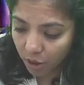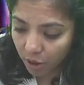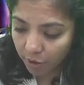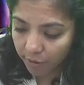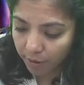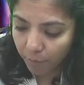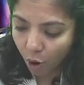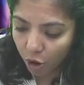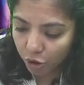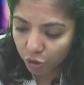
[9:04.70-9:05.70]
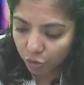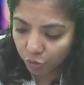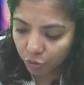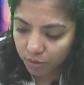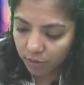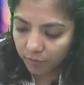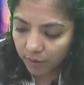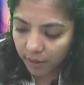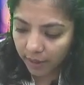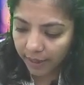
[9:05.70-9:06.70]
Reebok shoes
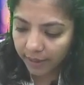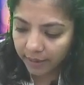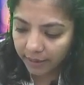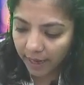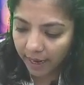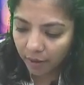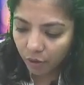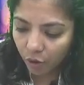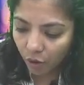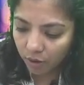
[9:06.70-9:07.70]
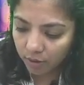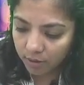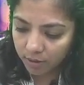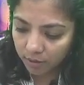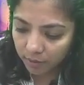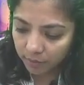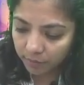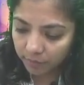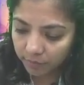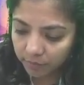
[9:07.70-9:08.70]
in $10.
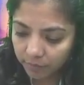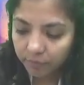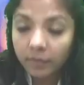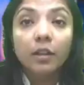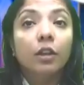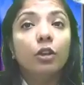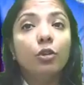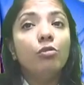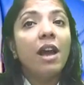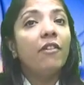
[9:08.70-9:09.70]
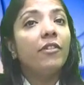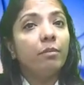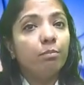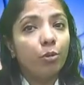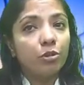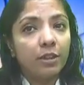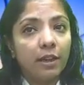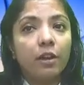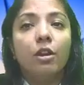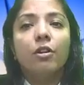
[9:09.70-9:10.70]
You have
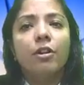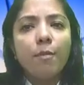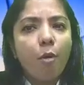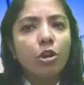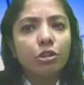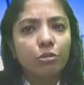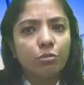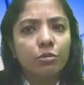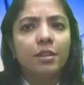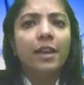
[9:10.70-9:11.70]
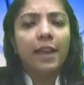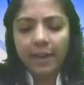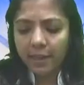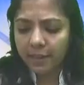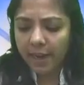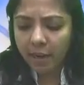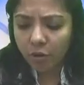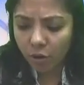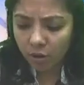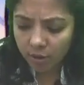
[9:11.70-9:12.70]
imported Reebok shoes in
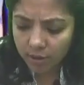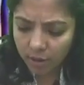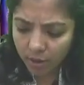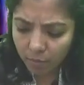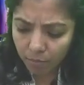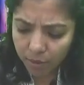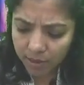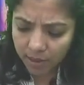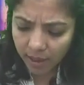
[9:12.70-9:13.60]
$10. Mr.